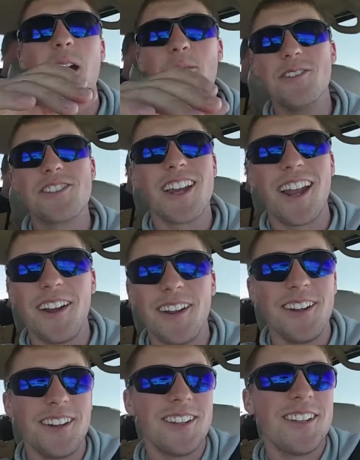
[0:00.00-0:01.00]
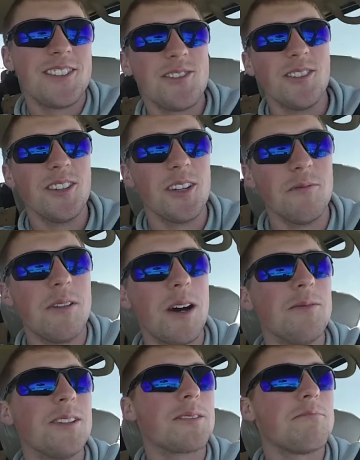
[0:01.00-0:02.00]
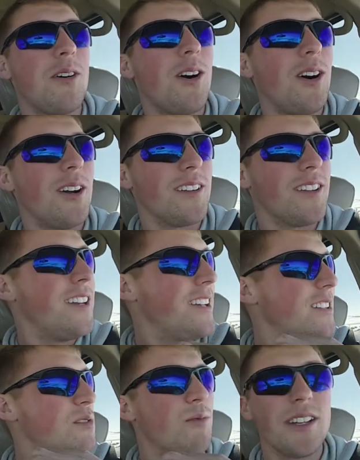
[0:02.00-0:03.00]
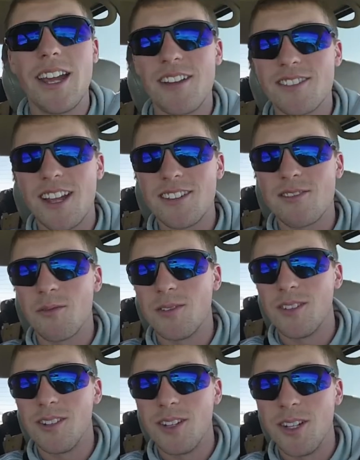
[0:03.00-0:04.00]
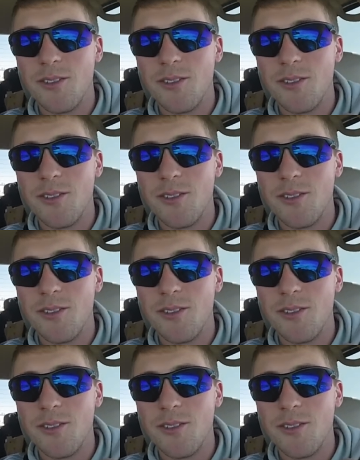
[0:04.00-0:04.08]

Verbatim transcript: Alright, we just got out here to a little public pond. It's windy outside, so I'm doing a little